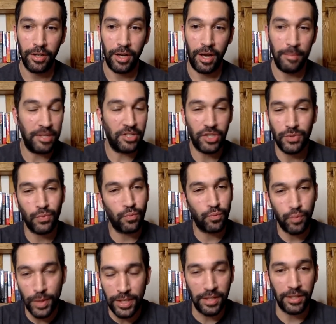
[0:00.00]
I mean, just
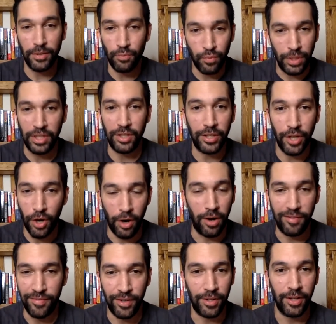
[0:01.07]
really, really
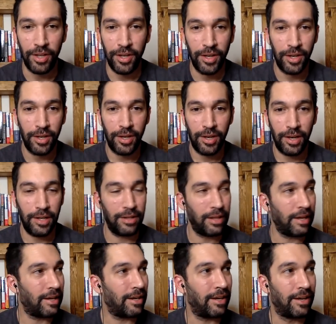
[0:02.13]
awful.
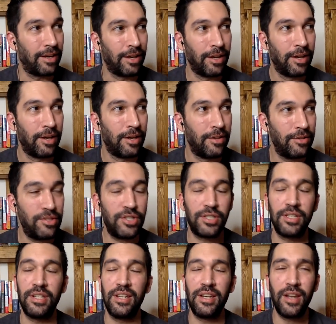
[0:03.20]
Like, there's just
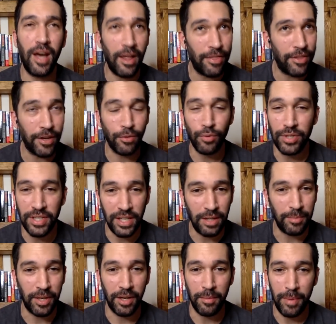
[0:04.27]
nothing
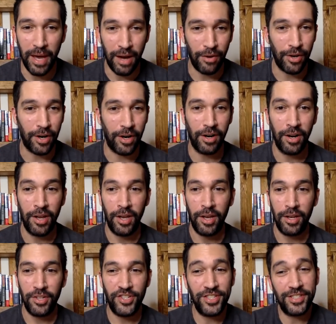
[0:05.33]
redeeming about her.
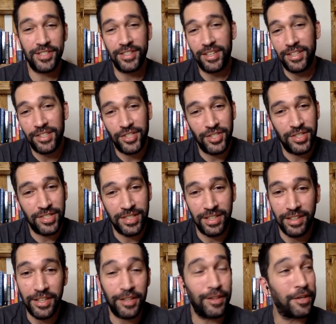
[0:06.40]
She's
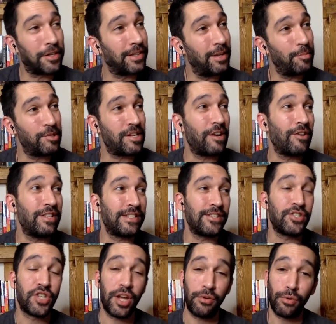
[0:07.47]
look, libertarians in
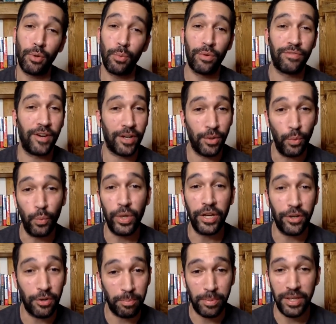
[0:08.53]
general were fucking
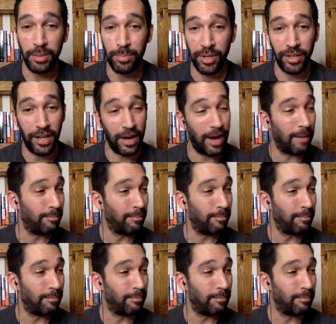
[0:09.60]
weird people, and